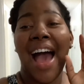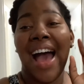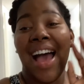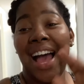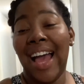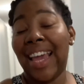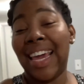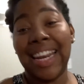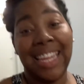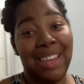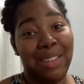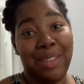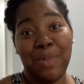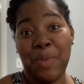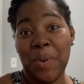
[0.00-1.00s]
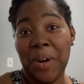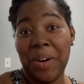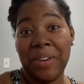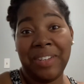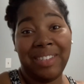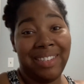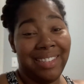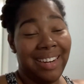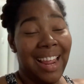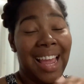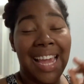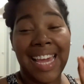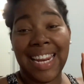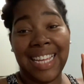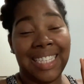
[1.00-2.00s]
I gotta get some work done.
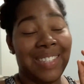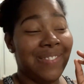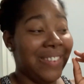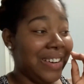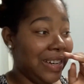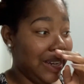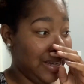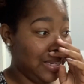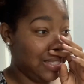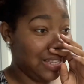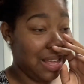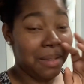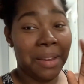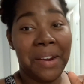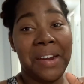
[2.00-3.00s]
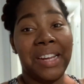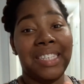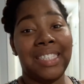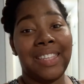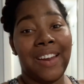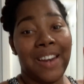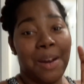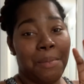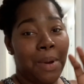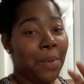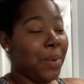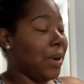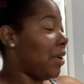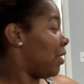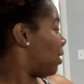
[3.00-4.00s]
So I'm gonna get started on my
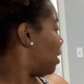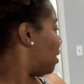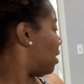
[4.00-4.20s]
work.